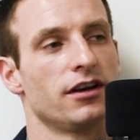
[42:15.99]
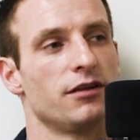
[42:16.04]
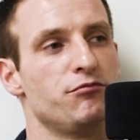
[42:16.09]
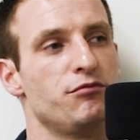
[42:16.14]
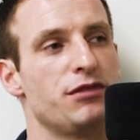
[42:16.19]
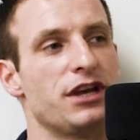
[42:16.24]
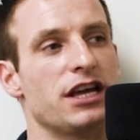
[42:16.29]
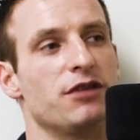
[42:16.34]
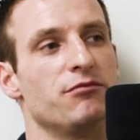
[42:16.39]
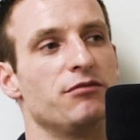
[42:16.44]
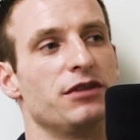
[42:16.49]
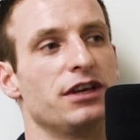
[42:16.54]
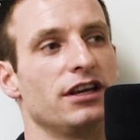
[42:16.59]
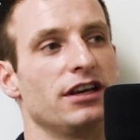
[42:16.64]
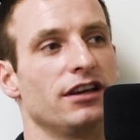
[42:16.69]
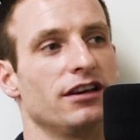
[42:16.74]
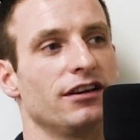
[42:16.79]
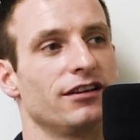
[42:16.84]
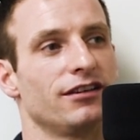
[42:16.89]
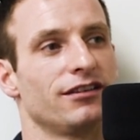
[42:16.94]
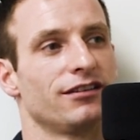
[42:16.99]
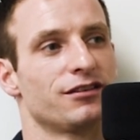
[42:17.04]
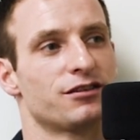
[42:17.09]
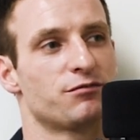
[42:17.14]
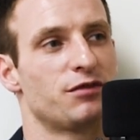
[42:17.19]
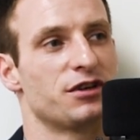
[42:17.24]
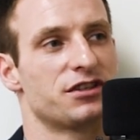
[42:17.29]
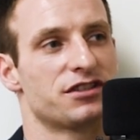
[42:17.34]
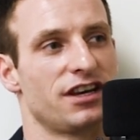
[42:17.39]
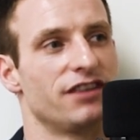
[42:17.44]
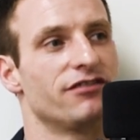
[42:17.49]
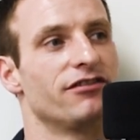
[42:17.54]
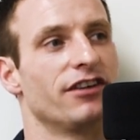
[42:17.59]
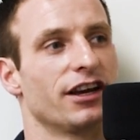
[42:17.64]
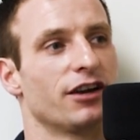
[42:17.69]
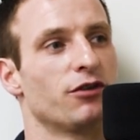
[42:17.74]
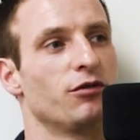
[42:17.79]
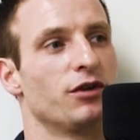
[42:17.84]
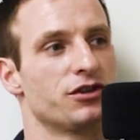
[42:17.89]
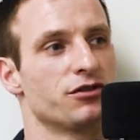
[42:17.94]
B and B
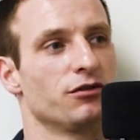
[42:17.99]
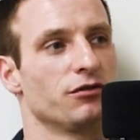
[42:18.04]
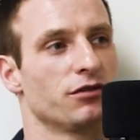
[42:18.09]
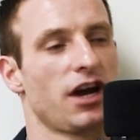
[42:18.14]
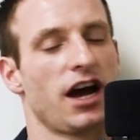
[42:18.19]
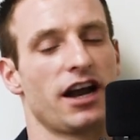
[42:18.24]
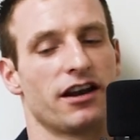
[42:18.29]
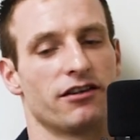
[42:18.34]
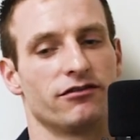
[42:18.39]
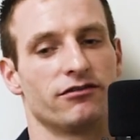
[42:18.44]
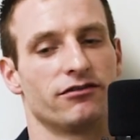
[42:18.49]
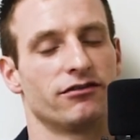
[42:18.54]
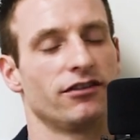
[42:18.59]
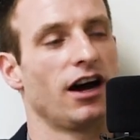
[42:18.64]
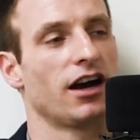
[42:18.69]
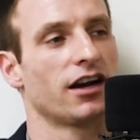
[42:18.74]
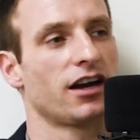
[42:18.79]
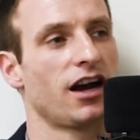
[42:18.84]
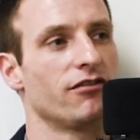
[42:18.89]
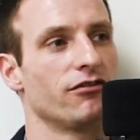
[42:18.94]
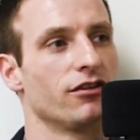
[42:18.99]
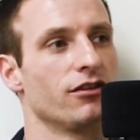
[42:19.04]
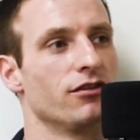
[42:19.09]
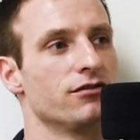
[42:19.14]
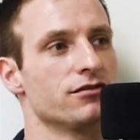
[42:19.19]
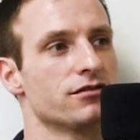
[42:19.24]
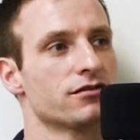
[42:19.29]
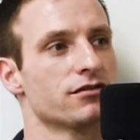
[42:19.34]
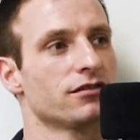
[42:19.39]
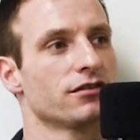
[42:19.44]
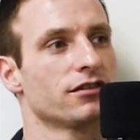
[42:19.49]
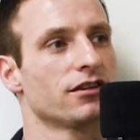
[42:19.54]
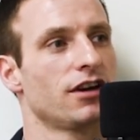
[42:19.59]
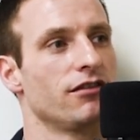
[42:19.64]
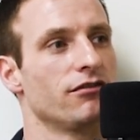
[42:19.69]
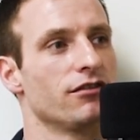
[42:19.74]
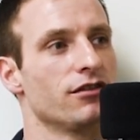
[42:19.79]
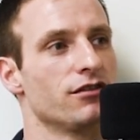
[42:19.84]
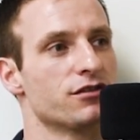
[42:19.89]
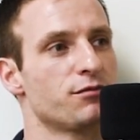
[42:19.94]
specific, which will kind of uh, cover those
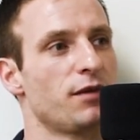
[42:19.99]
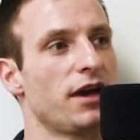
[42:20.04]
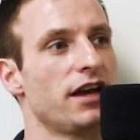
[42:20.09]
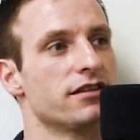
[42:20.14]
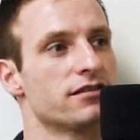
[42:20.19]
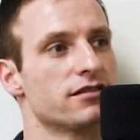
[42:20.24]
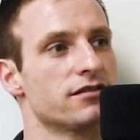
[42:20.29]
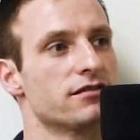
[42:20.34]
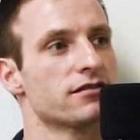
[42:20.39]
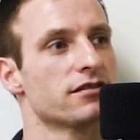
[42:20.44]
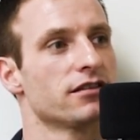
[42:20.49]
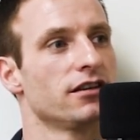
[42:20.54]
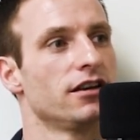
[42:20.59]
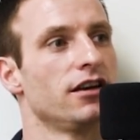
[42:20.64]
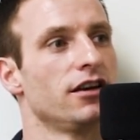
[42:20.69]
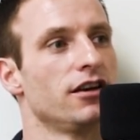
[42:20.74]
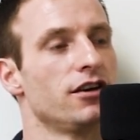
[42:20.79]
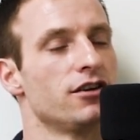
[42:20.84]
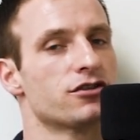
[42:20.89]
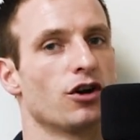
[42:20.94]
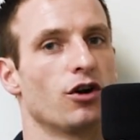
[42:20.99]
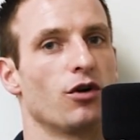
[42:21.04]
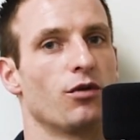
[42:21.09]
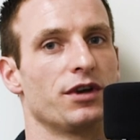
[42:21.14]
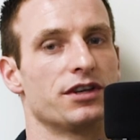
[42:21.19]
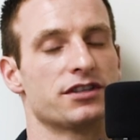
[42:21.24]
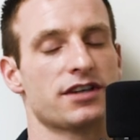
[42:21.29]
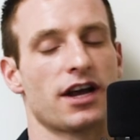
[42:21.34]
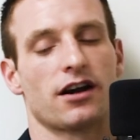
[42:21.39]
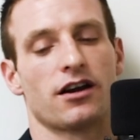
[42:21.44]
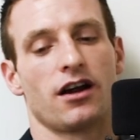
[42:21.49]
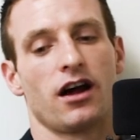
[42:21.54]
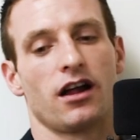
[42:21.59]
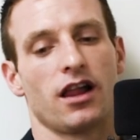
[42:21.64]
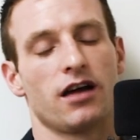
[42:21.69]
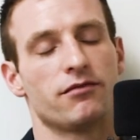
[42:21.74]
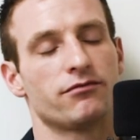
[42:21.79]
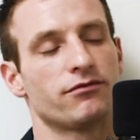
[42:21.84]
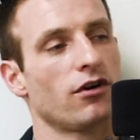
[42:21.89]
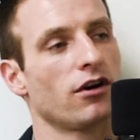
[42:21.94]
cover those spaces. So we set it all
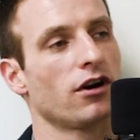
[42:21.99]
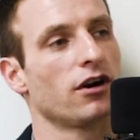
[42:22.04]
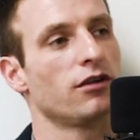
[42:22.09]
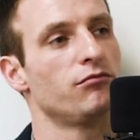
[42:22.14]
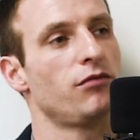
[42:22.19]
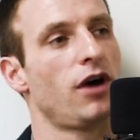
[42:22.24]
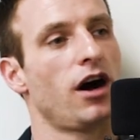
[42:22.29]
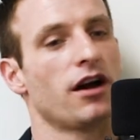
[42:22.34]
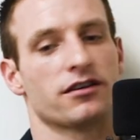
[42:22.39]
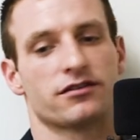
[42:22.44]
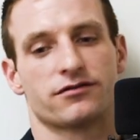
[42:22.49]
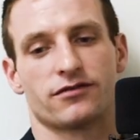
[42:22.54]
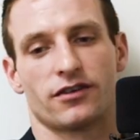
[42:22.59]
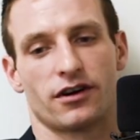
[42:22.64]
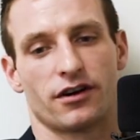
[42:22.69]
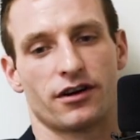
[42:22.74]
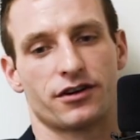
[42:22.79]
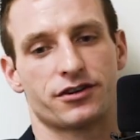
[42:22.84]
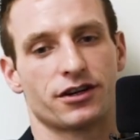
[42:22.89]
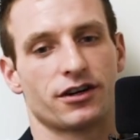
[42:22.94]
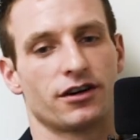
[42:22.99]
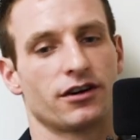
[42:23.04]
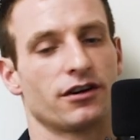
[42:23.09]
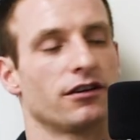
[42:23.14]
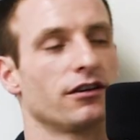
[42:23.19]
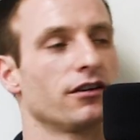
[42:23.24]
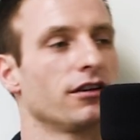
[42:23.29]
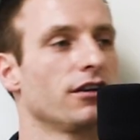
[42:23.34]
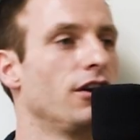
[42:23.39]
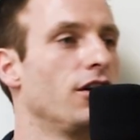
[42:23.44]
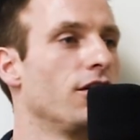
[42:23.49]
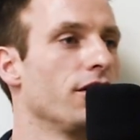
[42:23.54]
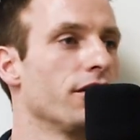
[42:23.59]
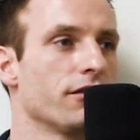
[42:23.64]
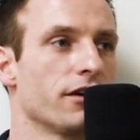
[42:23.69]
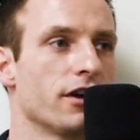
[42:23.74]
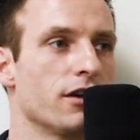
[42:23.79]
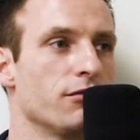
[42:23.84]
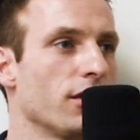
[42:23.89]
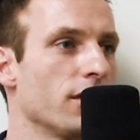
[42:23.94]
up for him, bought his furniture, you know, he
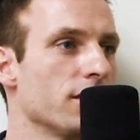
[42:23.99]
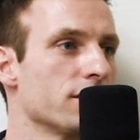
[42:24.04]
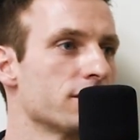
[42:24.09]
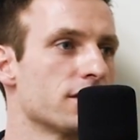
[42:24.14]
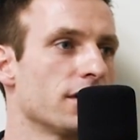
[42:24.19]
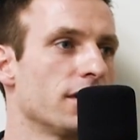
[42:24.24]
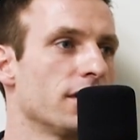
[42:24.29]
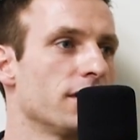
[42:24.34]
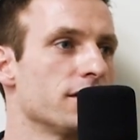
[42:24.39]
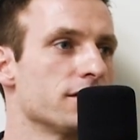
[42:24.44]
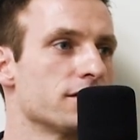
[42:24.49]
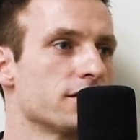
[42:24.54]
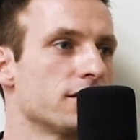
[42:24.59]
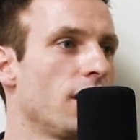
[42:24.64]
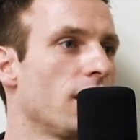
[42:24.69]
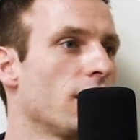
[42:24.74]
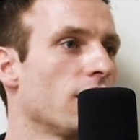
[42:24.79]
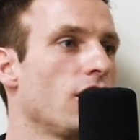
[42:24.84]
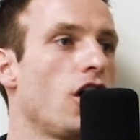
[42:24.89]
reimbursed us, got yeah.